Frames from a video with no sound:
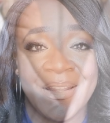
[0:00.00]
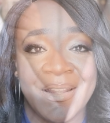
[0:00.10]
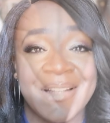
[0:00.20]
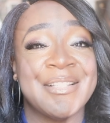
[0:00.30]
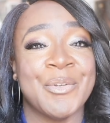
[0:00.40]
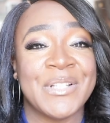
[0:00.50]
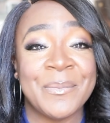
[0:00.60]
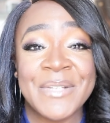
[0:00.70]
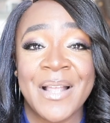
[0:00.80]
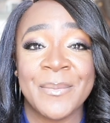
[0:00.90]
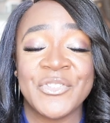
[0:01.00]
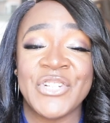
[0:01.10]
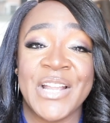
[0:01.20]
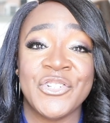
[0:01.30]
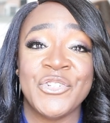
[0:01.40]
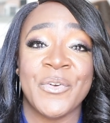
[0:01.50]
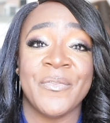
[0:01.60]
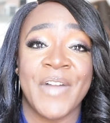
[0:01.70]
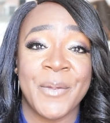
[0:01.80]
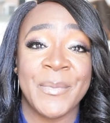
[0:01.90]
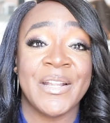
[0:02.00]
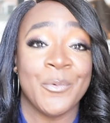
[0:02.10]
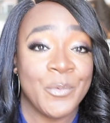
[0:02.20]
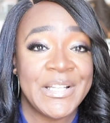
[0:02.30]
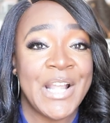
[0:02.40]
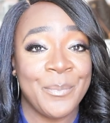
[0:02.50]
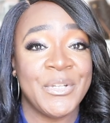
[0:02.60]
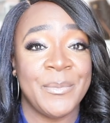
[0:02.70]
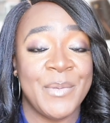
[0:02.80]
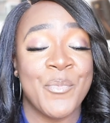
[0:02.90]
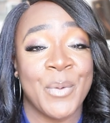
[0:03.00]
And so sometimes changing your environment can really help you to be more